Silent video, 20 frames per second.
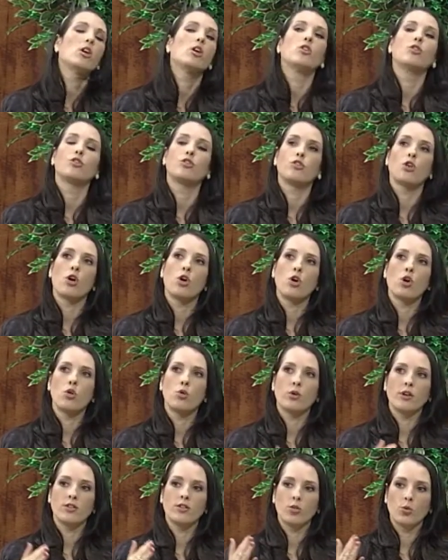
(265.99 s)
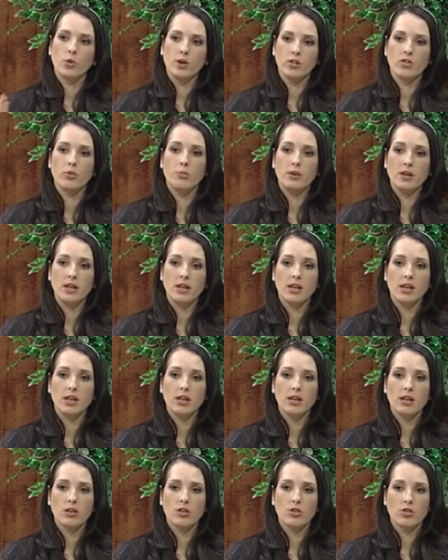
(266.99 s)
so it's going to
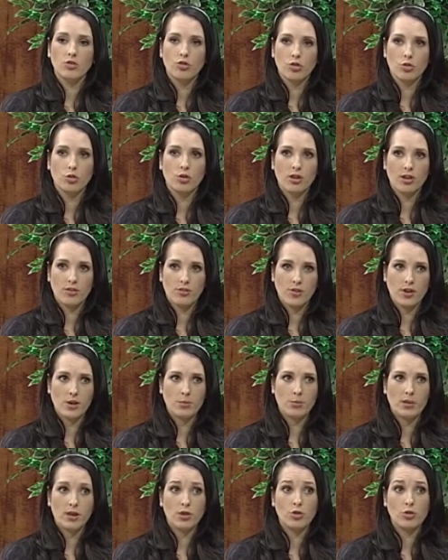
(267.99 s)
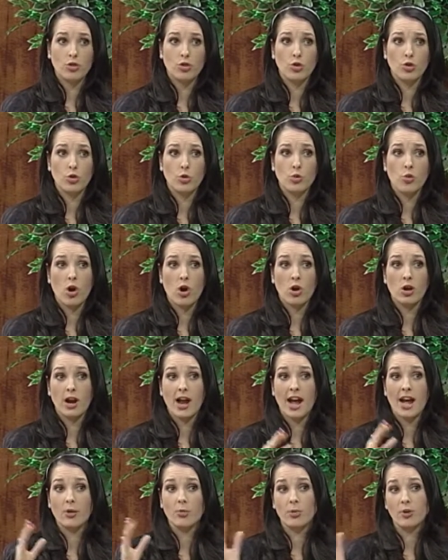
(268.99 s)
be children and families who are
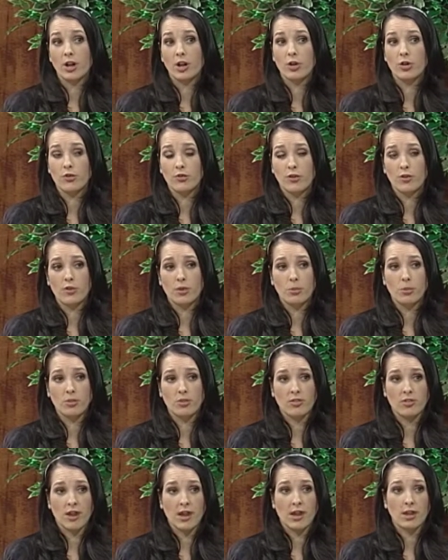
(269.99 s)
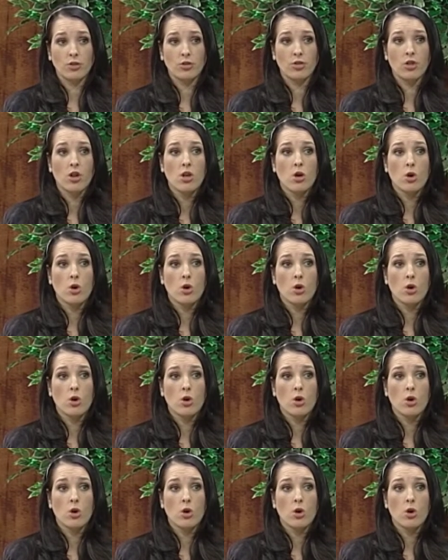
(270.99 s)
at one hundred fifty percent